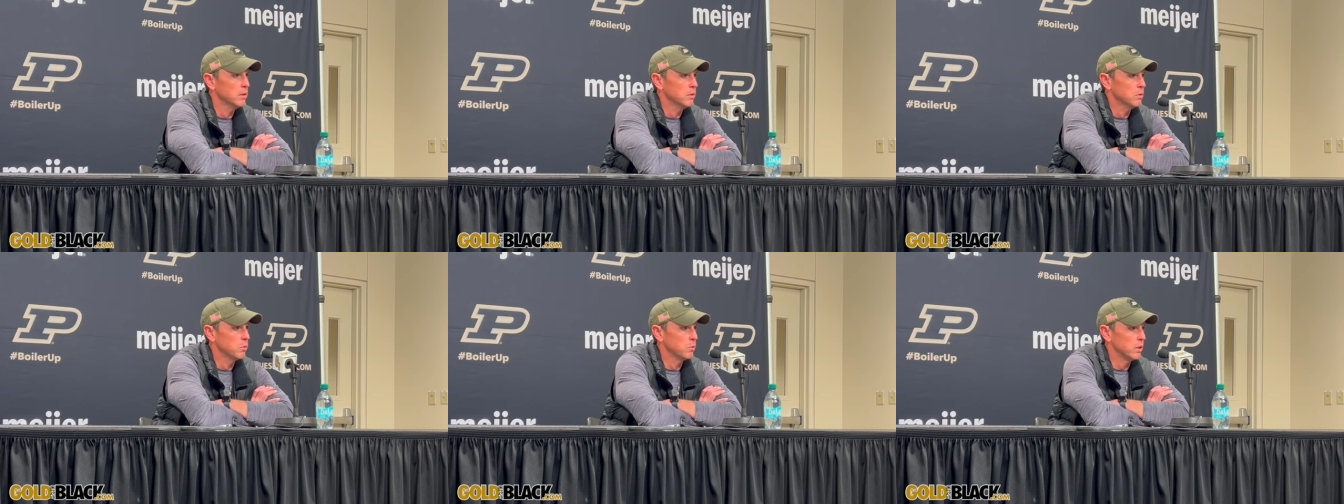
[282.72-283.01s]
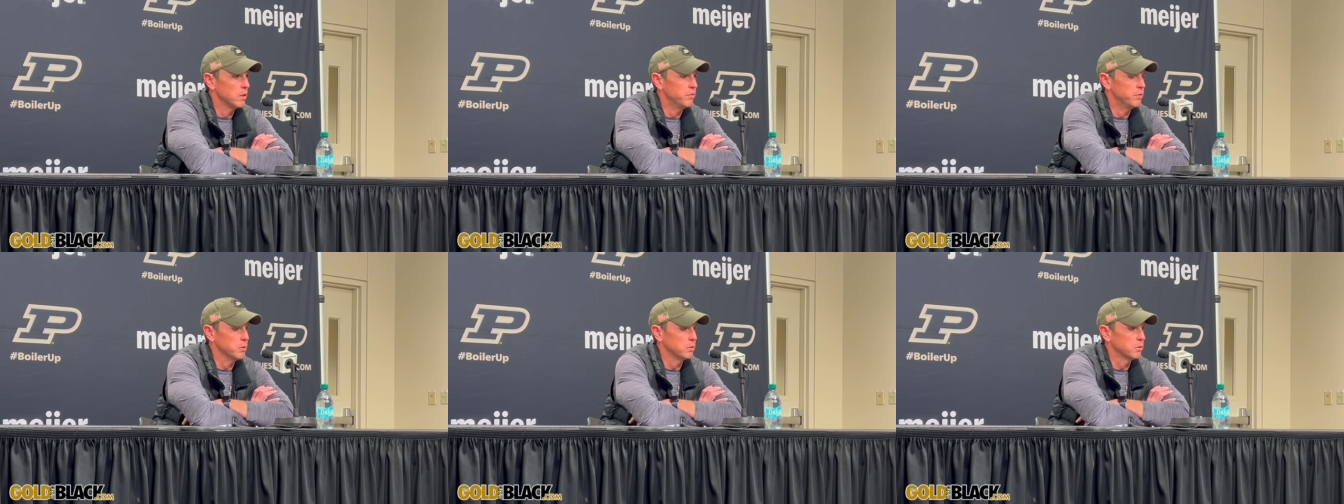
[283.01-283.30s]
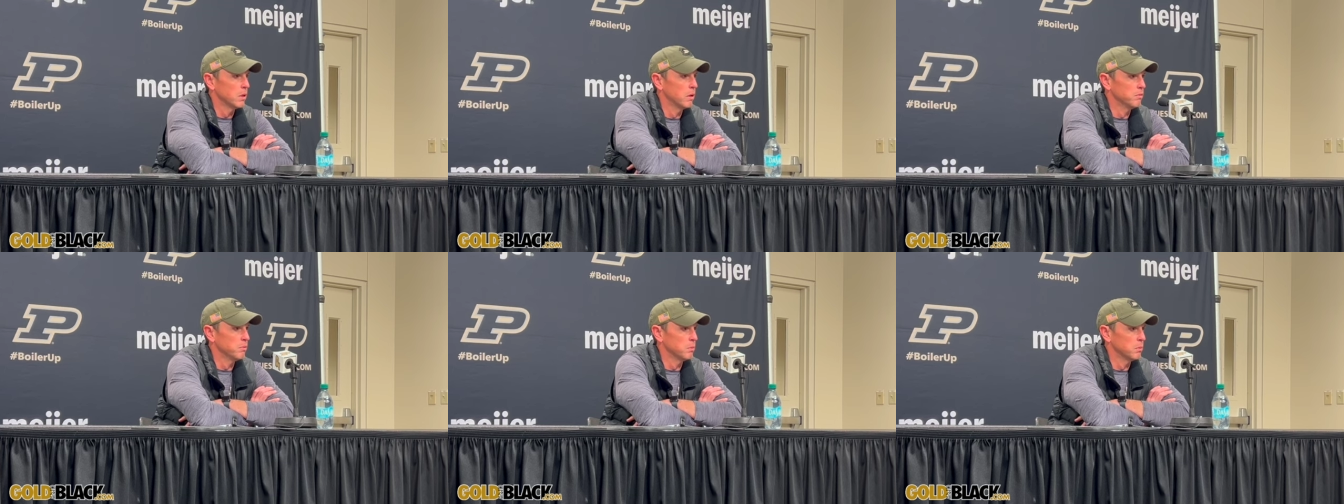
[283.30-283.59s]
where they feel
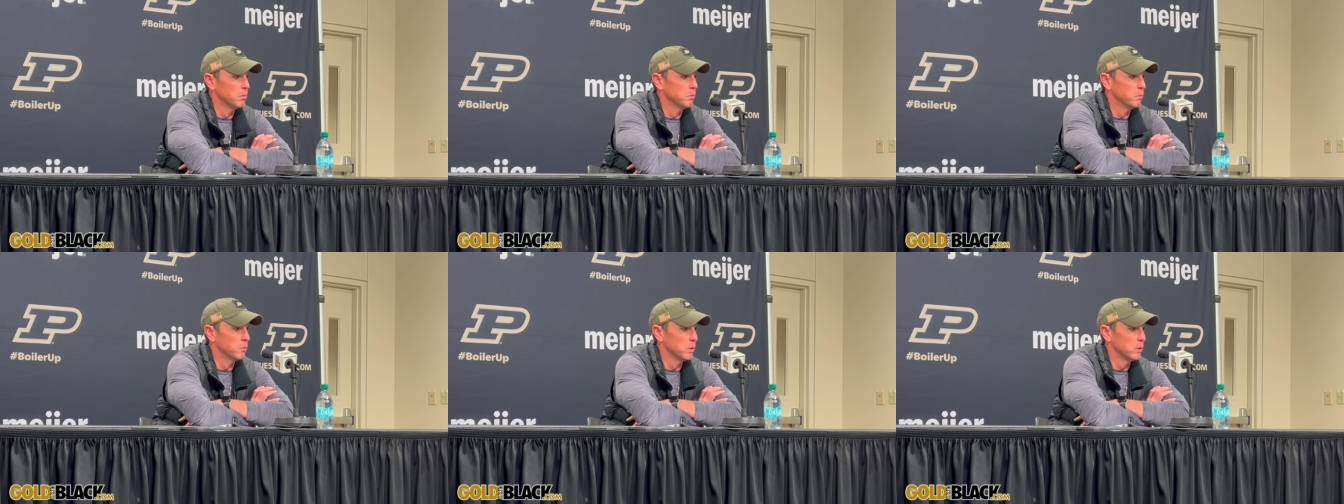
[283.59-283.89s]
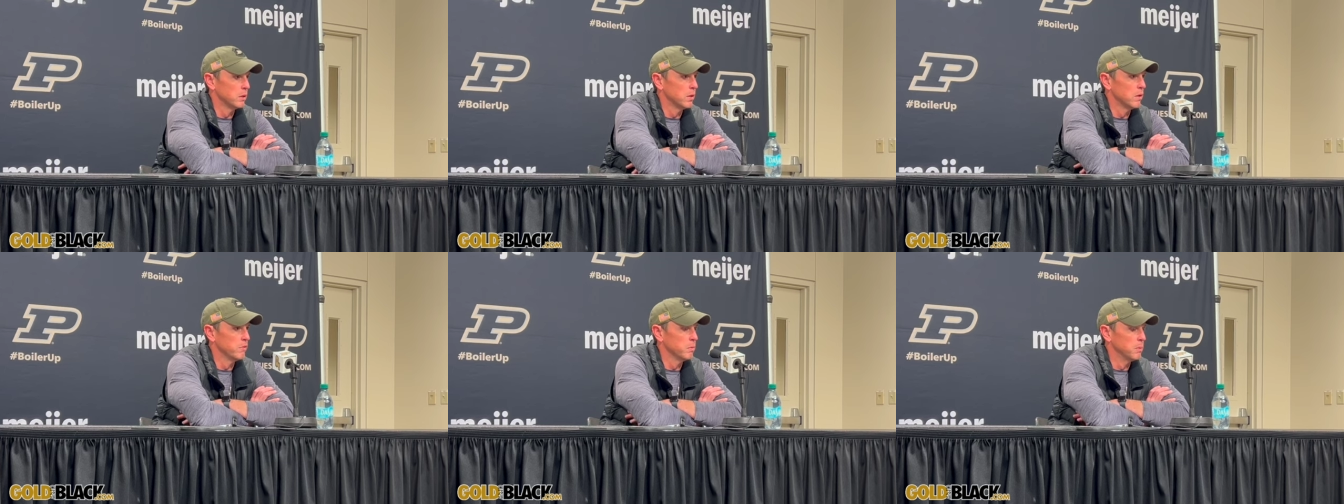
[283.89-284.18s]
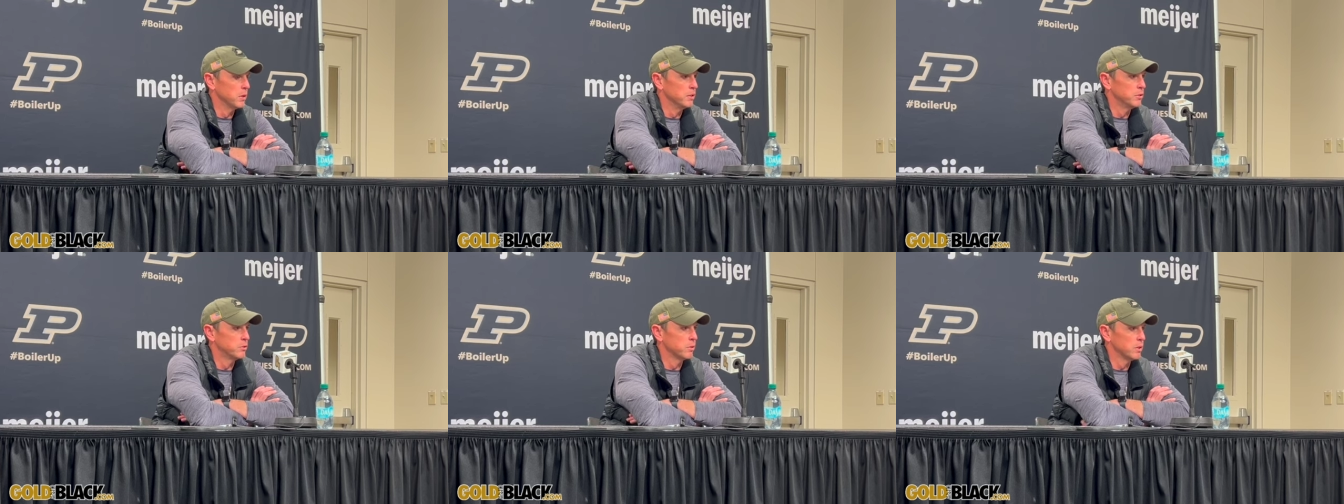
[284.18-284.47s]
comfortable, where
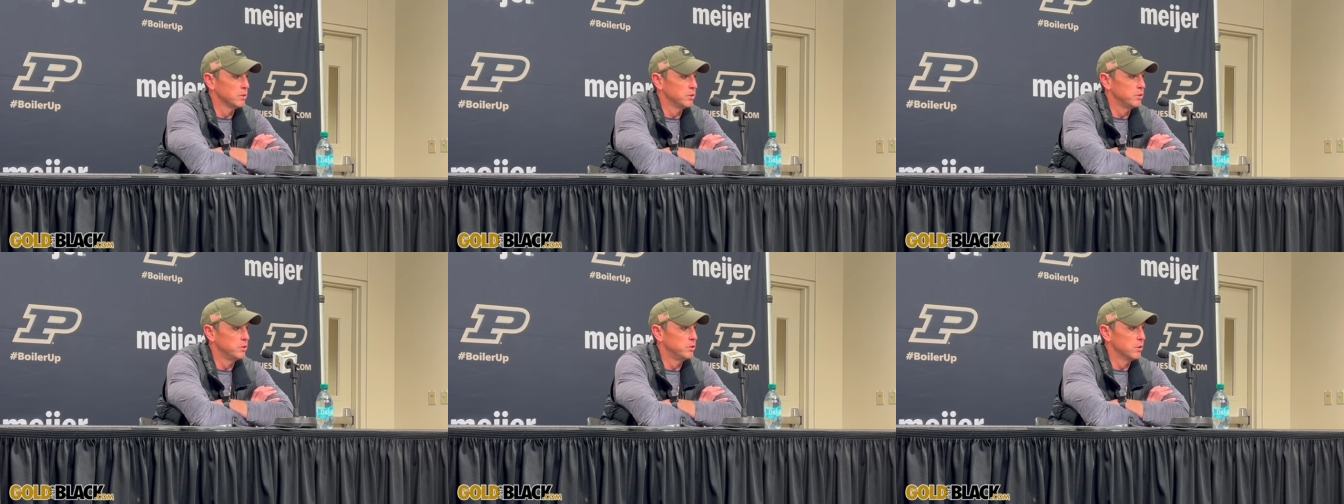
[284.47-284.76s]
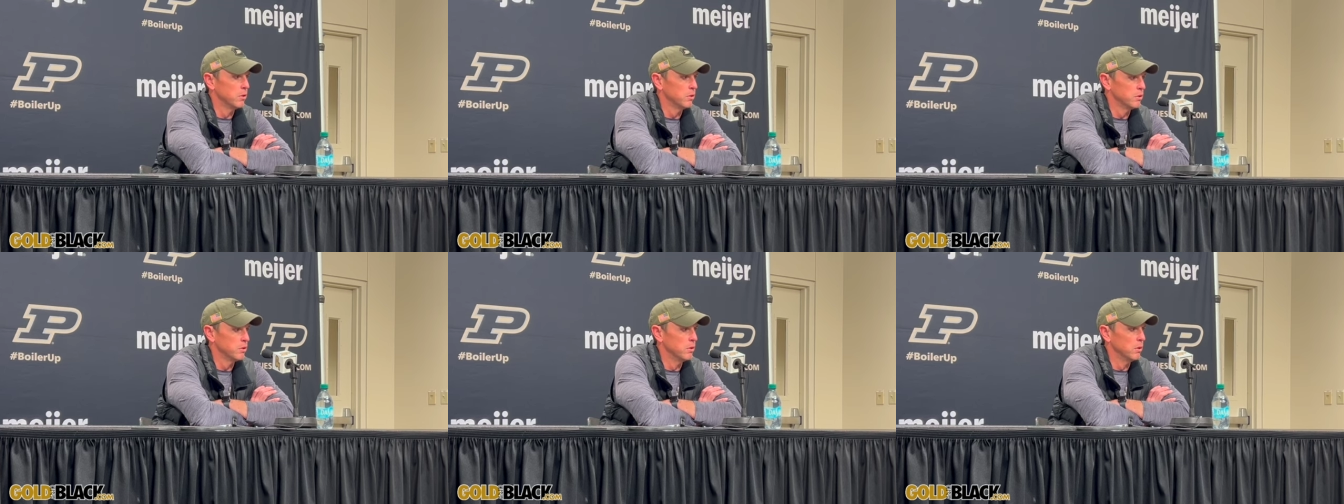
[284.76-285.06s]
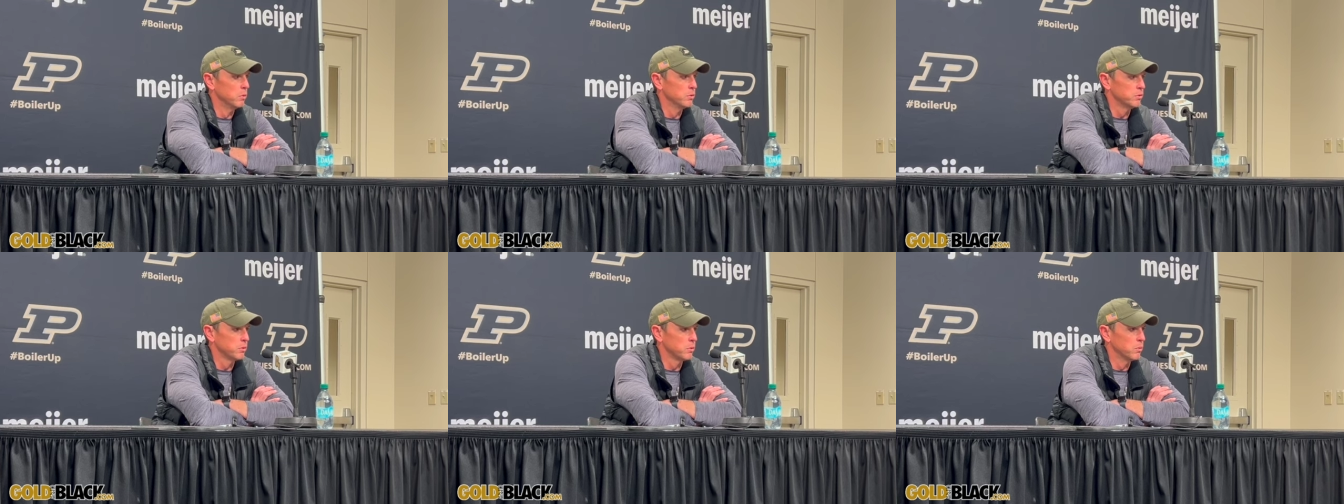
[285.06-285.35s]
everybody trusts each other to
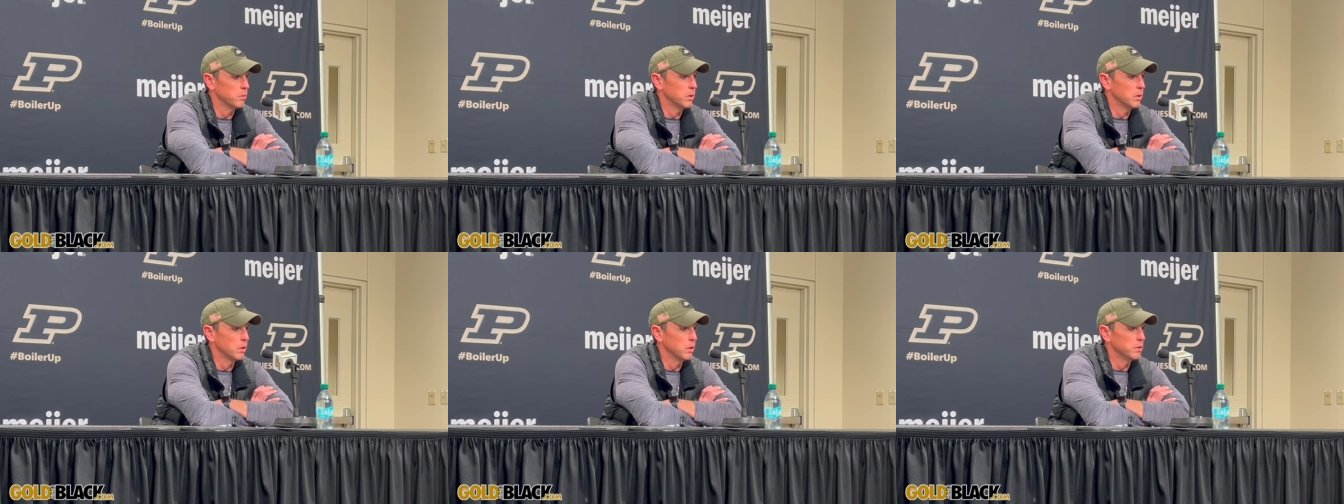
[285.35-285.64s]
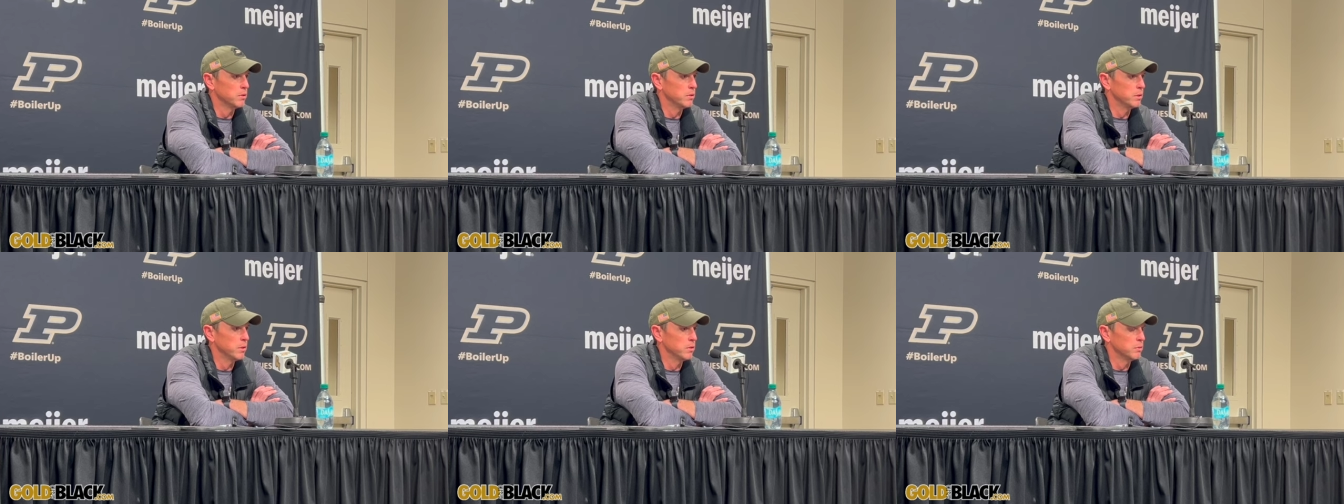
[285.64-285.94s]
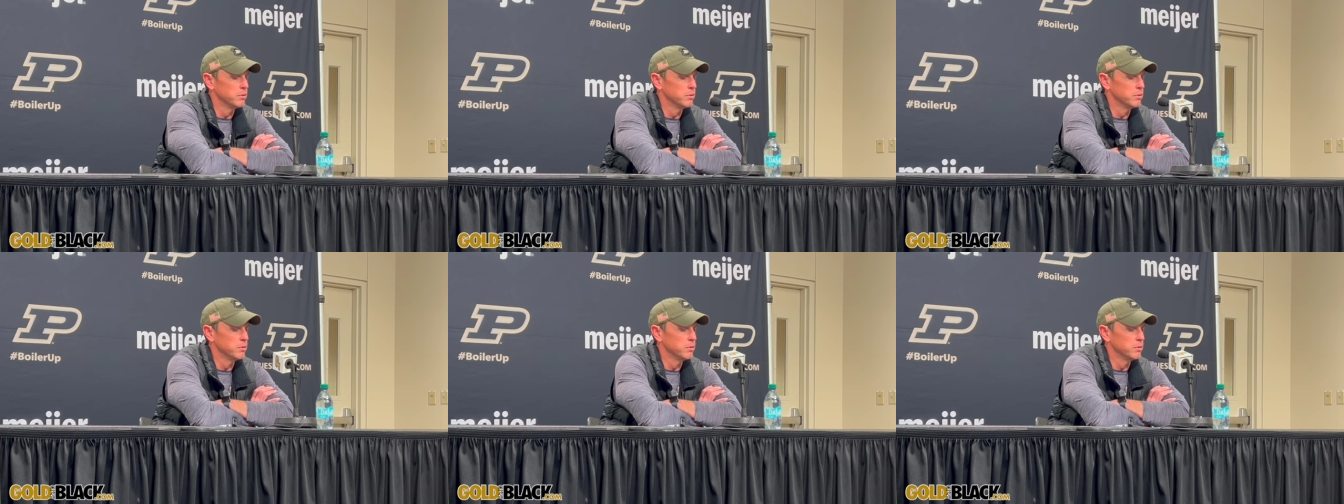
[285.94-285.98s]
know what's going on,